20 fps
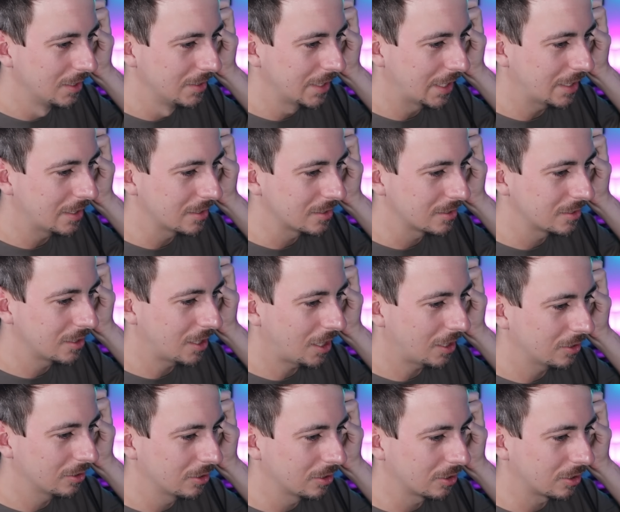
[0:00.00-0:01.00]
That does
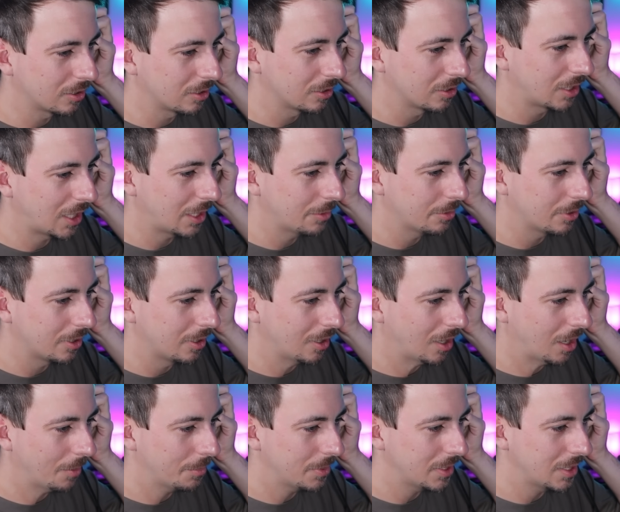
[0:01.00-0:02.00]
not look good. I would
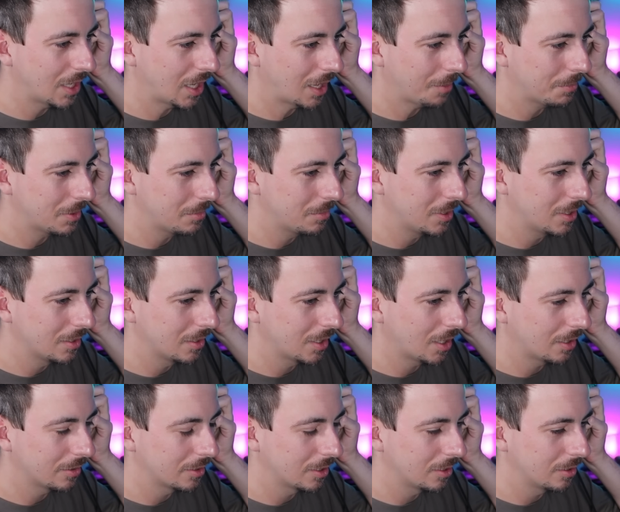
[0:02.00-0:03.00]
not be happy being
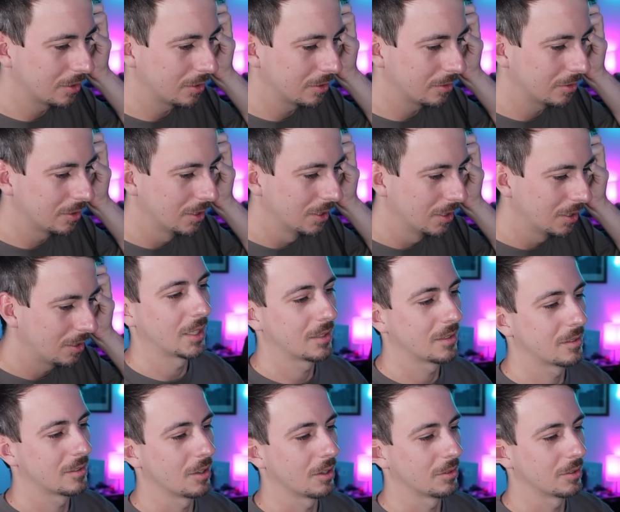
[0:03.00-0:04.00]
down there, dude. That's
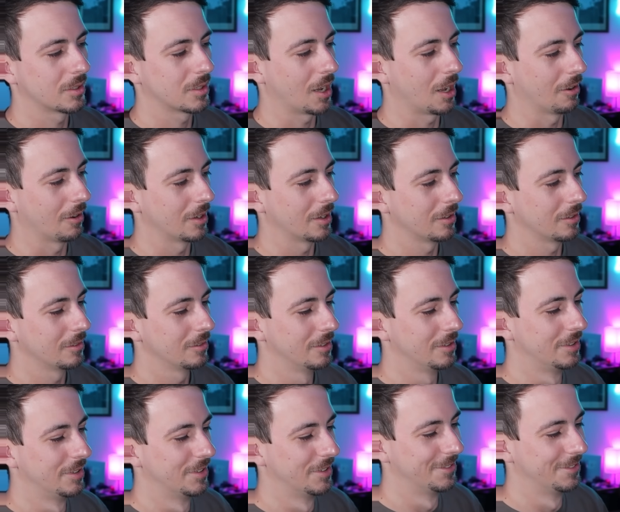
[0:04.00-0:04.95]
so scary, dude.